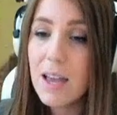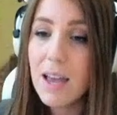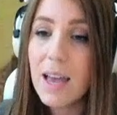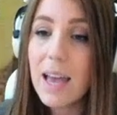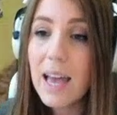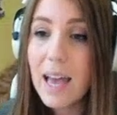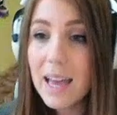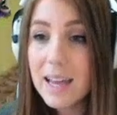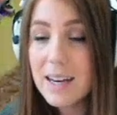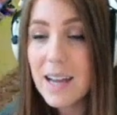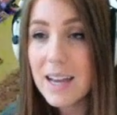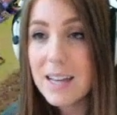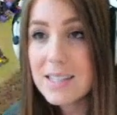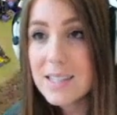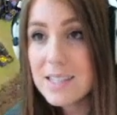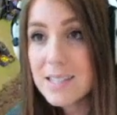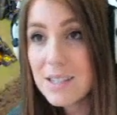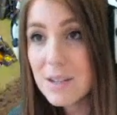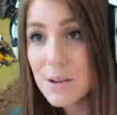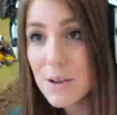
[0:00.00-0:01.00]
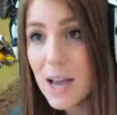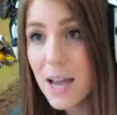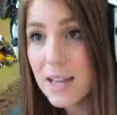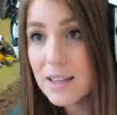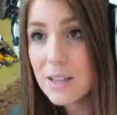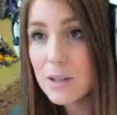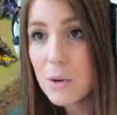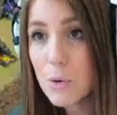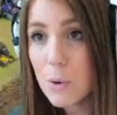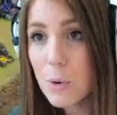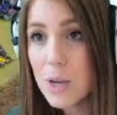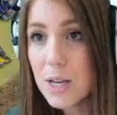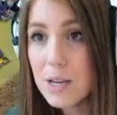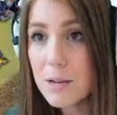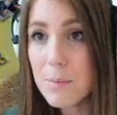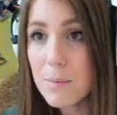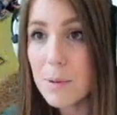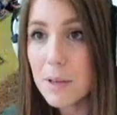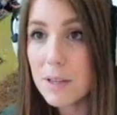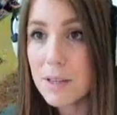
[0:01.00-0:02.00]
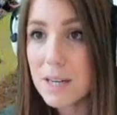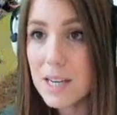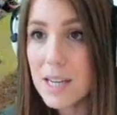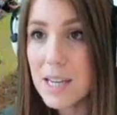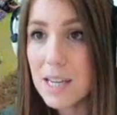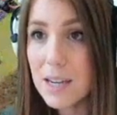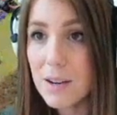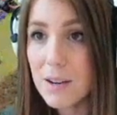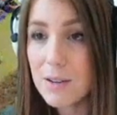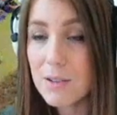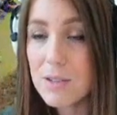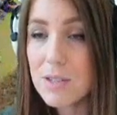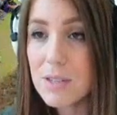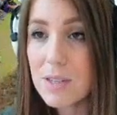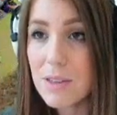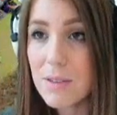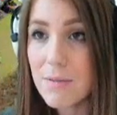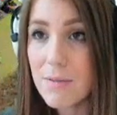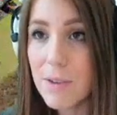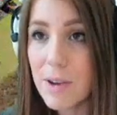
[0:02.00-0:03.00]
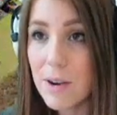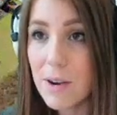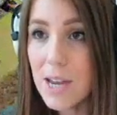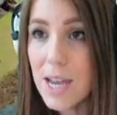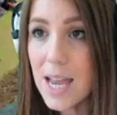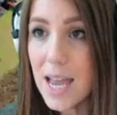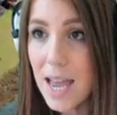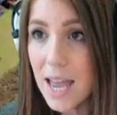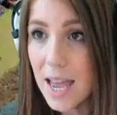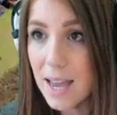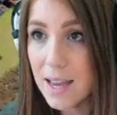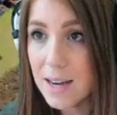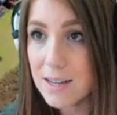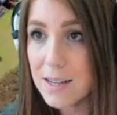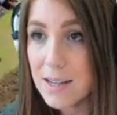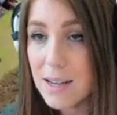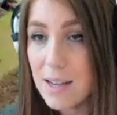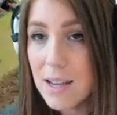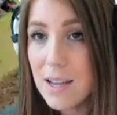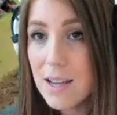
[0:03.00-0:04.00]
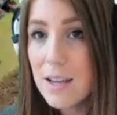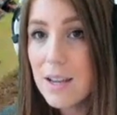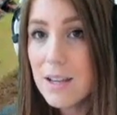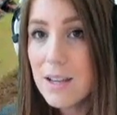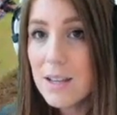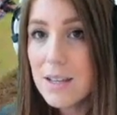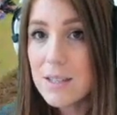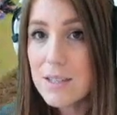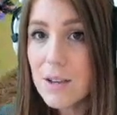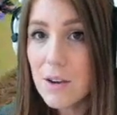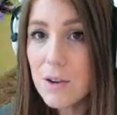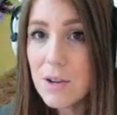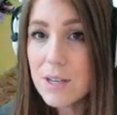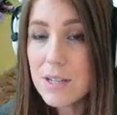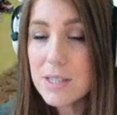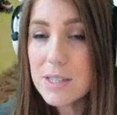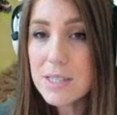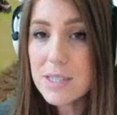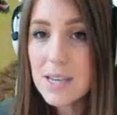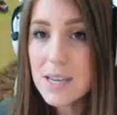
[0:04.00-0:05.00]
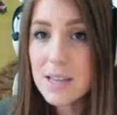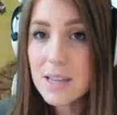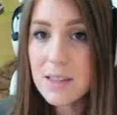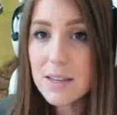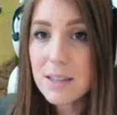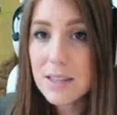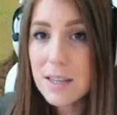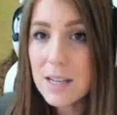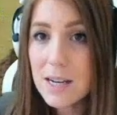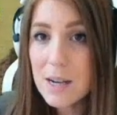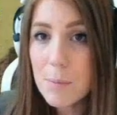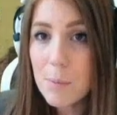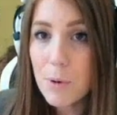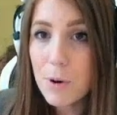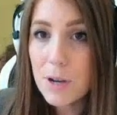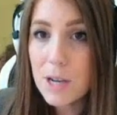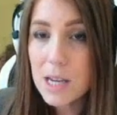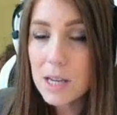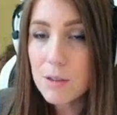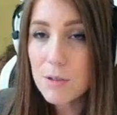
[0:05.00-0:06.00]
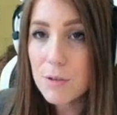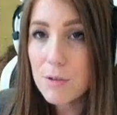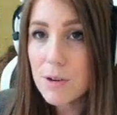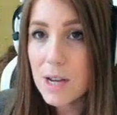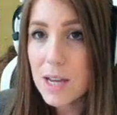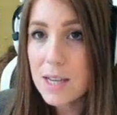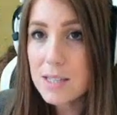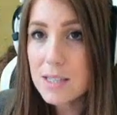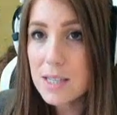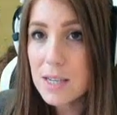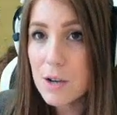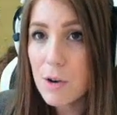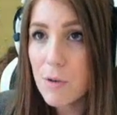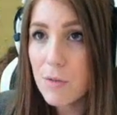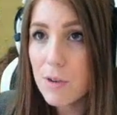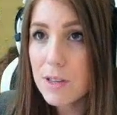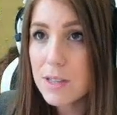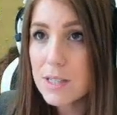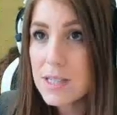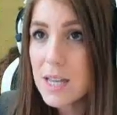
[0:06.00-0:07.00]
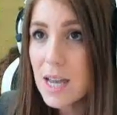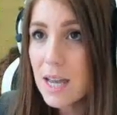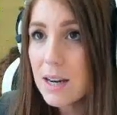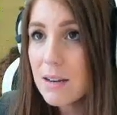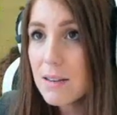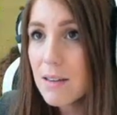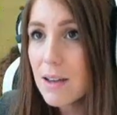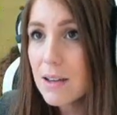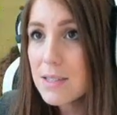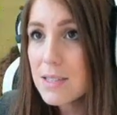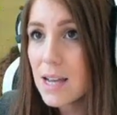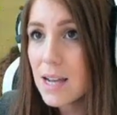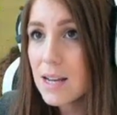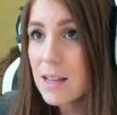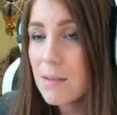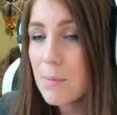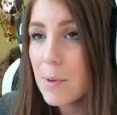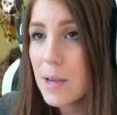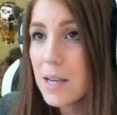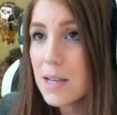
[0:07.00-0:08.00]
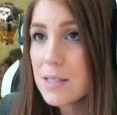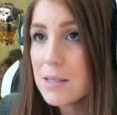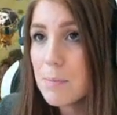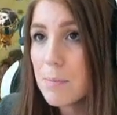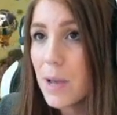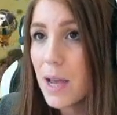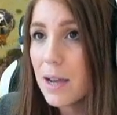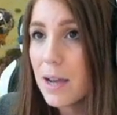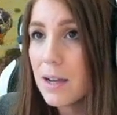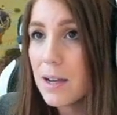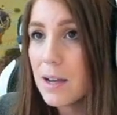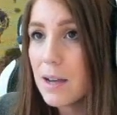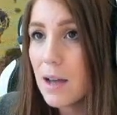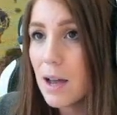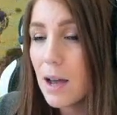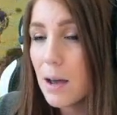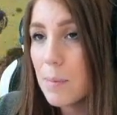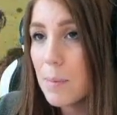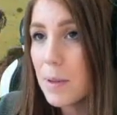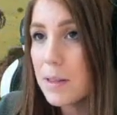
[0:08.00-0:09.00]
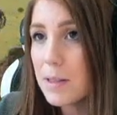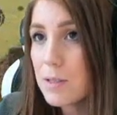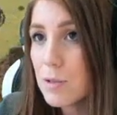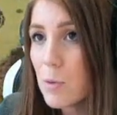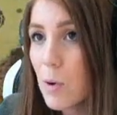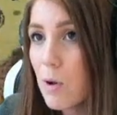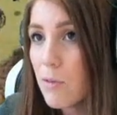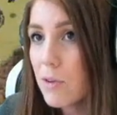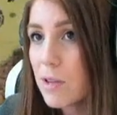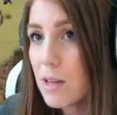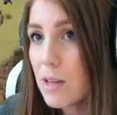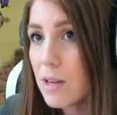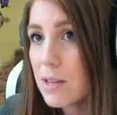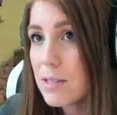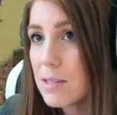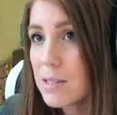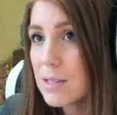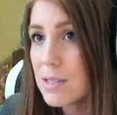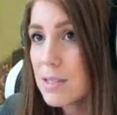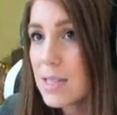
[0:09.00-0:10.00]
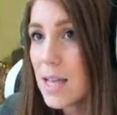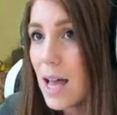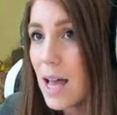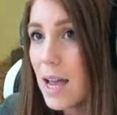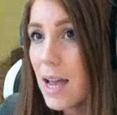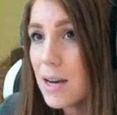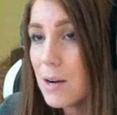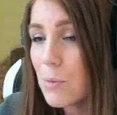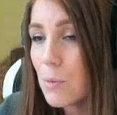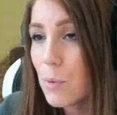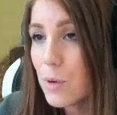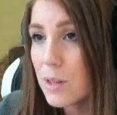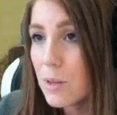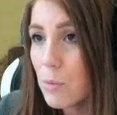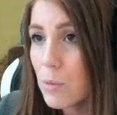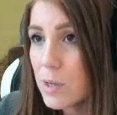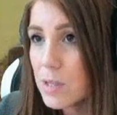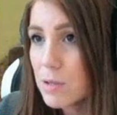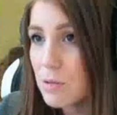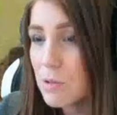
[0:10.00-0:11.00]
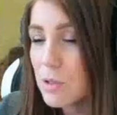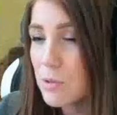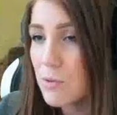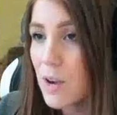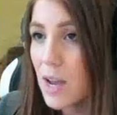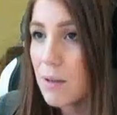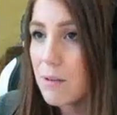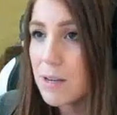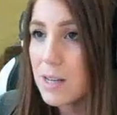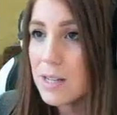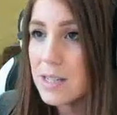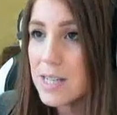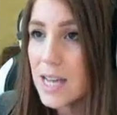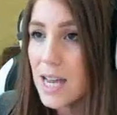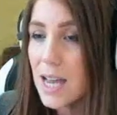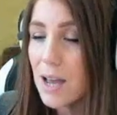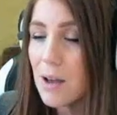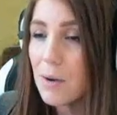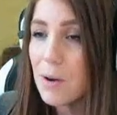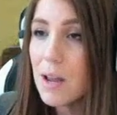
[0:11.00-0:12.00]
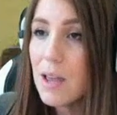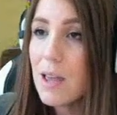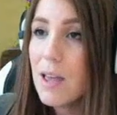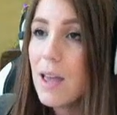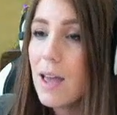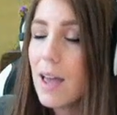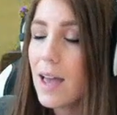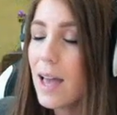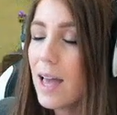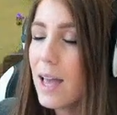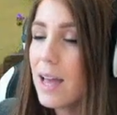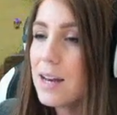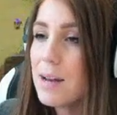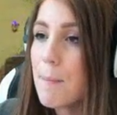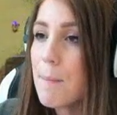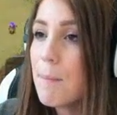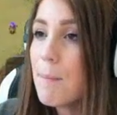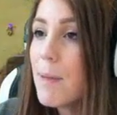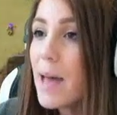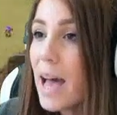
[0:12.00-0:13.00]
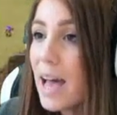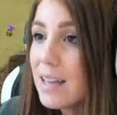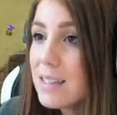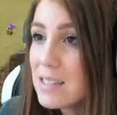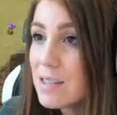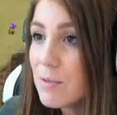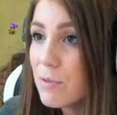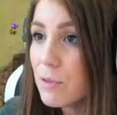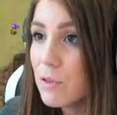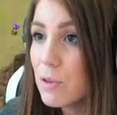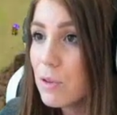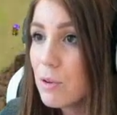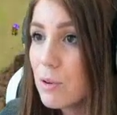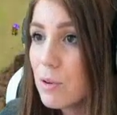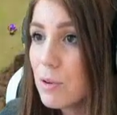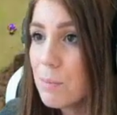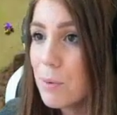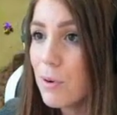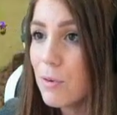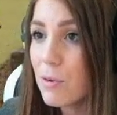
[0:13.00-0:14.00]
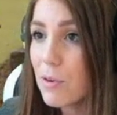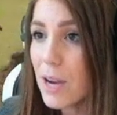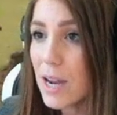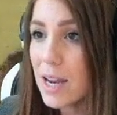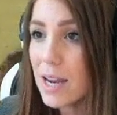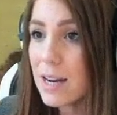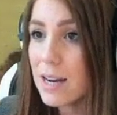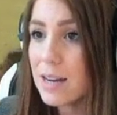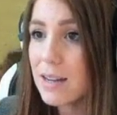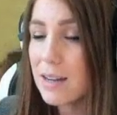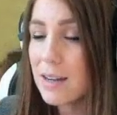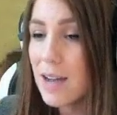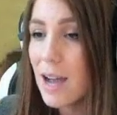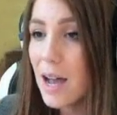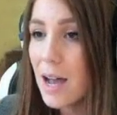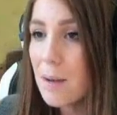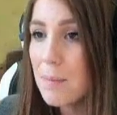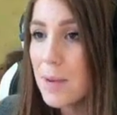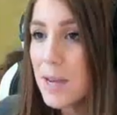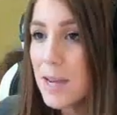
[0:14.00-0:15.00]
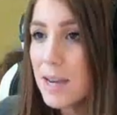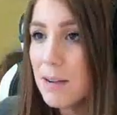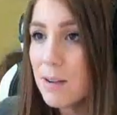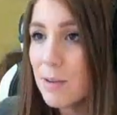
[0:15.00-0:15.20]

And I still had the queen ability here to the very end. So you can see the cleanup working through nicely over on the ten o'clock side of the base, Pekka up at the twelve o'clock side with the wizards rounding down, and a massive loon parade coming